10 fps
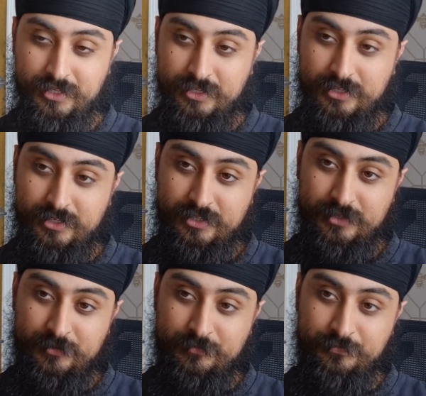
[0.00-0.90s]

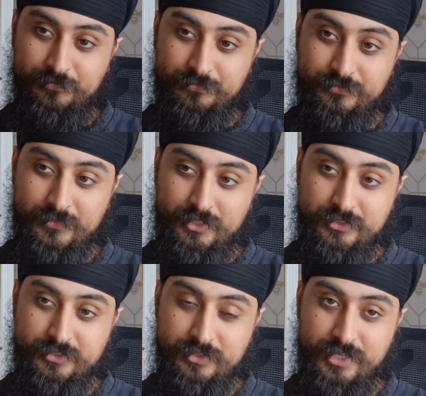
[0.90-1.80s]
So
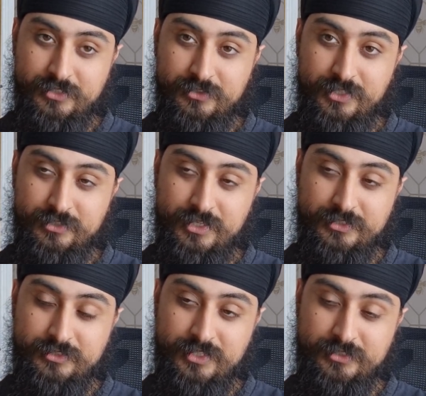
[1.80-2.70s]
yeah, so that's
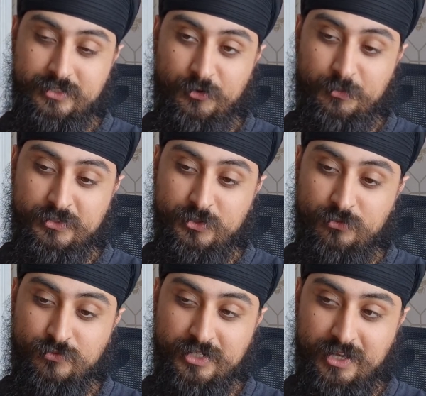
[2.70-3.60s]
the ultimate sort of
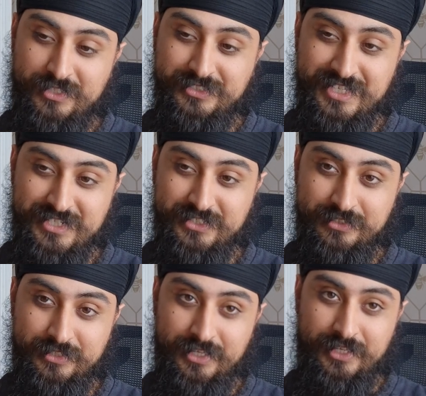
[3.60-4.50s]
realization
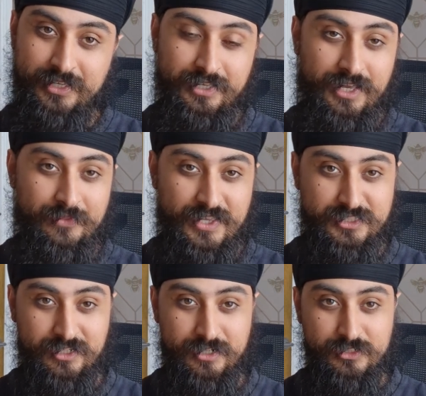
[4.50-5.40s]
there, and that's the
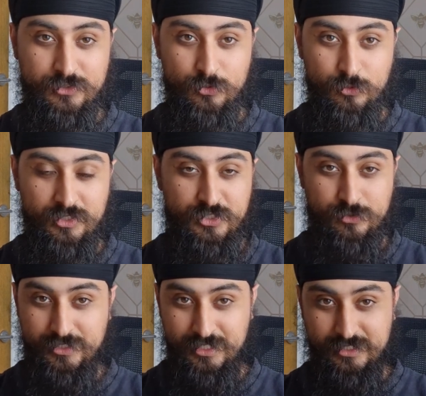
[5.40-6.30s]
kind of tool, the
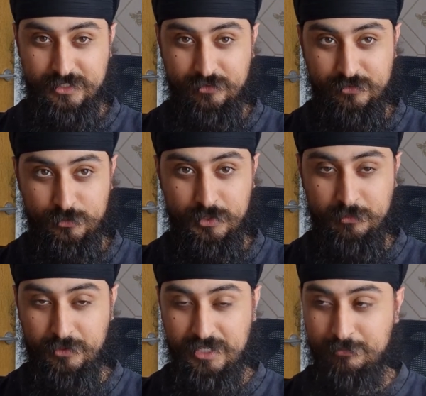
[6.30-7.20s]
utility of doing
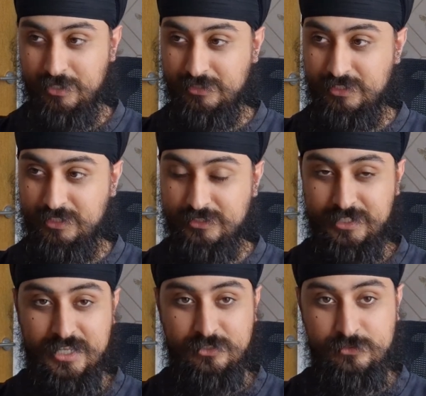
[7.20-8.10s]
Prem Bhakti, because it
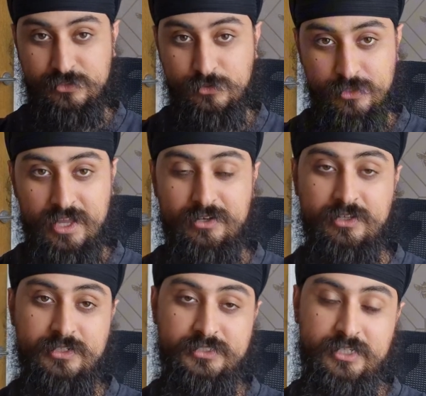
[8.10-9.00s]
gets you to that
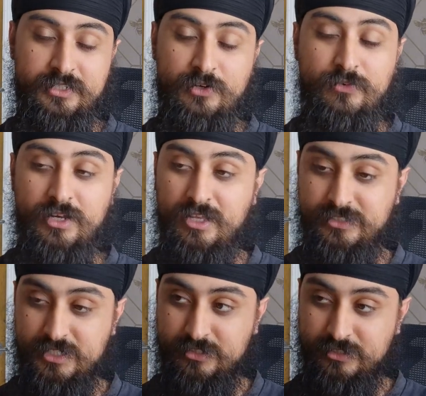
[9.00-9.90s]
understanding, that
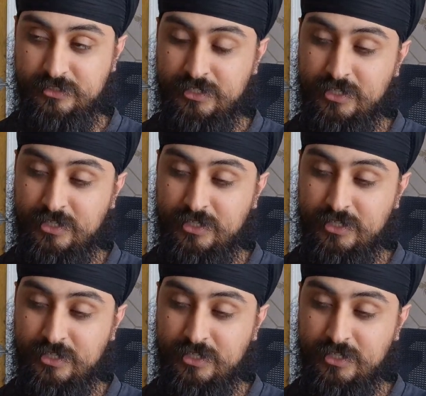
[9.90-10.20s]
realization.